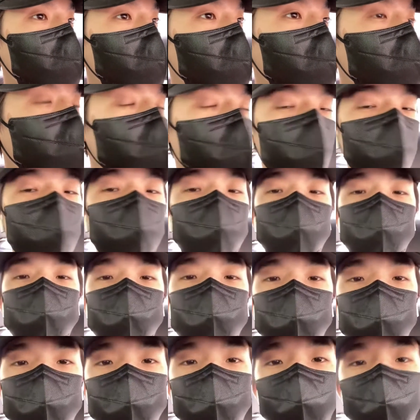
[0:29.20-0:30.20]
cause you know, like,
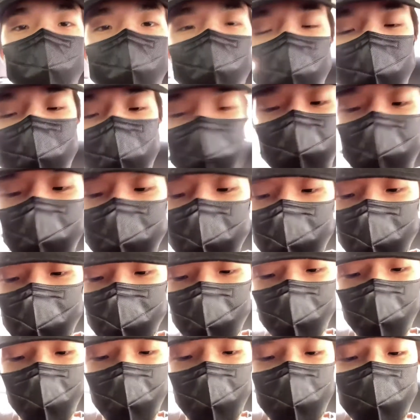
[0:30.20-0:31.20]
the slow transition to
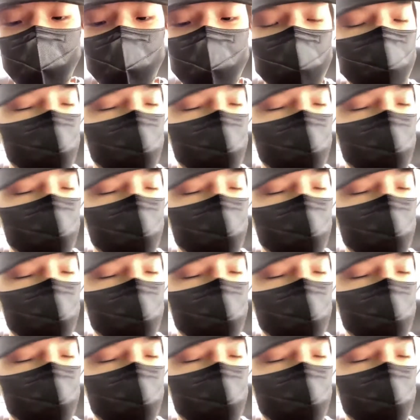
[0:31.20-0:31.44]
America's